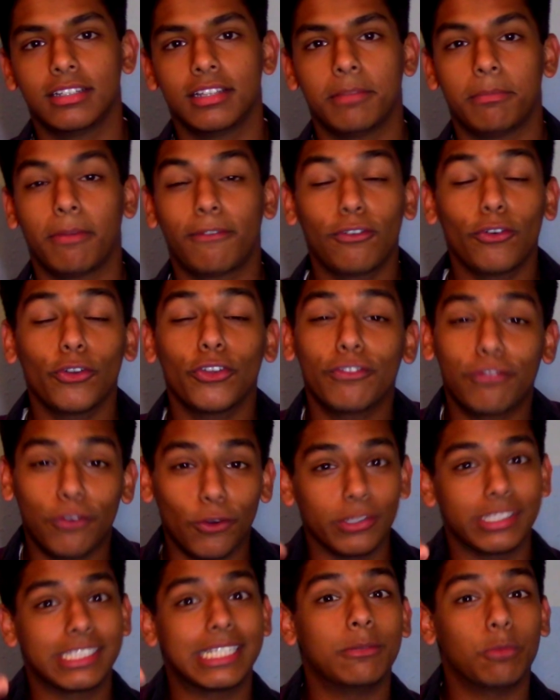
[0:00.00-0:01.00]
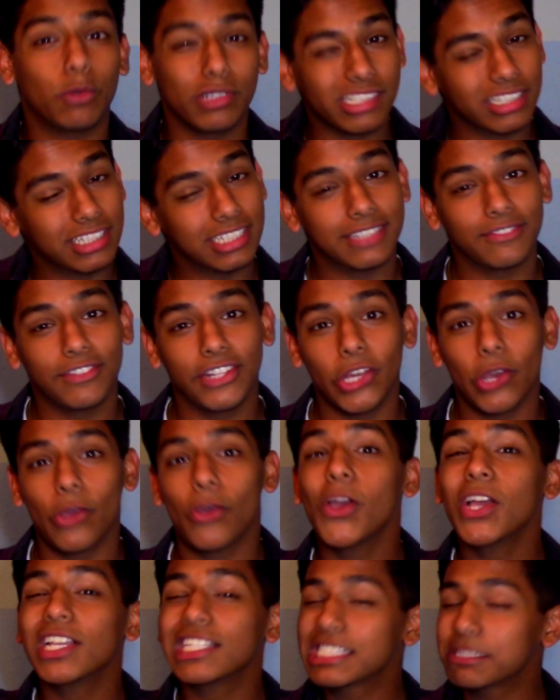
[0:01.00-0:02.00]
Before you fall asleep watching this video,
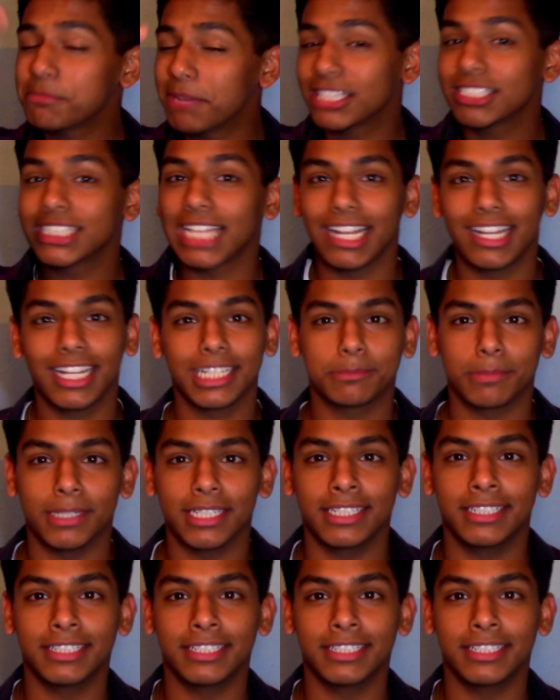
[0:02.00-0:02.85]
smash that like button.